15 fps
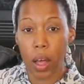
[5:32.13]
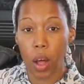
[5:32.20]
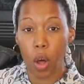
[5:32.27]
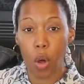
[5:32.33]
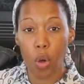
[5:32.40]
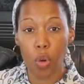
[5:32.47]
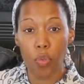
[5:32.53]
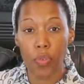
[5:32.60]

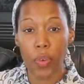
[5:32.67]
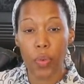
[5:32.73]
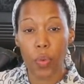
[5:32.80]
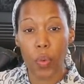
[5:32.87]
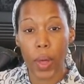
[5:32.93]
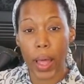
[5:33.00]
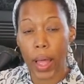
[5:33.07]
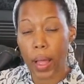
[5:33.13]

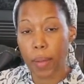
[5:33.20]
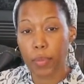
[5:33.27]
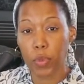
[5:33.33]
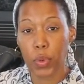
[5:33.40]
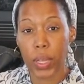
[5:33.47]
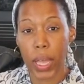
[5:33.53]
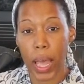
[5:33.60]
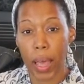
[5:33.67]

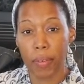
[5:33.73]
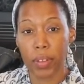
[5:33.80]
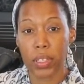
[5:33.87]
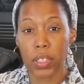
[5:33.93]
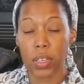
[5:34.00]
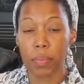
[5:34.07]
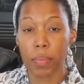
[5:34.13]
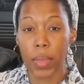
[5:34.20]
overwhelmed with having
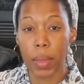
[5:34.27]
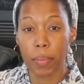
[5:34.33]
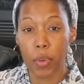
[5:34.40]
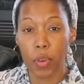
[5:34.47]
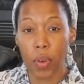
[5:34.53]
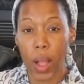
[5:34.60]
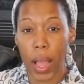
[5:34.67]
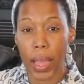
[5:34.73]
to
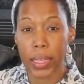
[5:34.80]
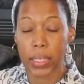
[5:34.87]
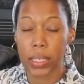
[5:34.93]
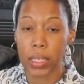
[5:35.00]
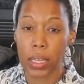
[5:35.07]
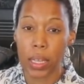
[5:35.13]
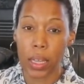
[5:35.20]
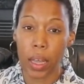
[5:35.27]
memorize
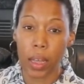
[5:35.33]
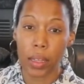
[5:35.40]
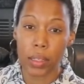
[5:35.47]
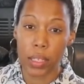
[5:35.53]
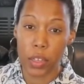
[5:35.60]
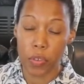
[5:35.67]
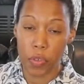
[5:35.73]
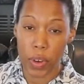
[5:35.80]

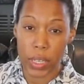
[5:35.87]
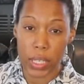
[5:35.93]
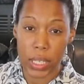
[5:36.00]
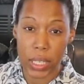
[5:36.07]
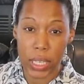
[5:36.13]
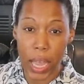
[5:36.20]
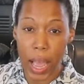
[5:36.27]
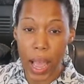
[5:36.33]
different
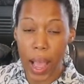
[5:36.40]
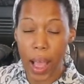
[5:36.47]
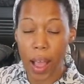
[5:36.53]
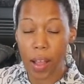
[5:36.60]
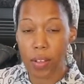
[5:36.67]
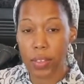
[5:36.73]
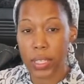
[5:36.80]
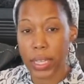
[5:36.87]

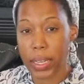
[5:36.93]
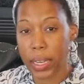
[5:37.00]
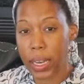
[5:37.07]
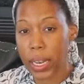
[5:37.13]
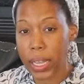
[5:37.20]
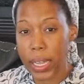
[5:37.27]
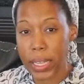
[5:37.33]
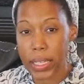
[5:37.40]
sounds and
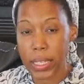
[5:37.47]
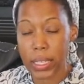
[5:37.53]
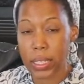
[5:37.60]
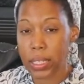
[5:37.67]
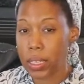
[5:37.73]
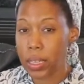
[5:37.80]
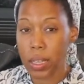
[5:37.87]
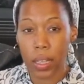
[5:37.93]

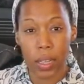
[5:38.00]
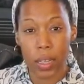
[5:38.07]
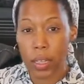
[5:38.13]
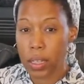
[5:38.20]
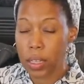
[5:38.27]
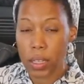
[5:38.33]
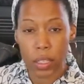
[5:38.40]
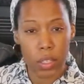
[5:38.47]
lists.
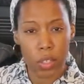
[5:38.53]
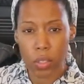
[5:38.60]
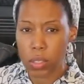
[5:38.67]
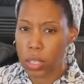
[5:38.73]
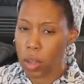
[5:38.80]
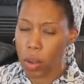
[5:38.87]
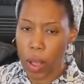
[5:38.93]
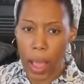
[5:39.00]
You
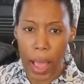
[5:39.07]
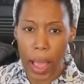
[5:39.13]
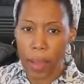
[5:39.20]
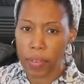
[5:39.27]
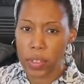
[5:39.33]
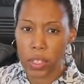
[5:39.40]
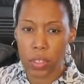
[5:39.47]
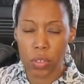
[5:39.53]
don't
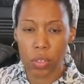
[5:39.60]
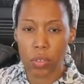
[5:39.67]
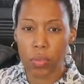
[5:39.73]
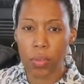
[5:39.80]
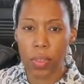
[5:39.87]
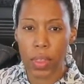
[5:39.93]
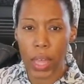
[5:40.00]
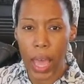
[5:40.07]
have to
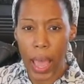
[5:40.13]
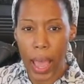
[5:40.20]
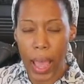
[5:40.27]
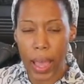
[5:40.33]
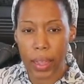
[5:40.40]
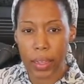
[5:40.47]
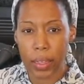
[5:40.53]
do that.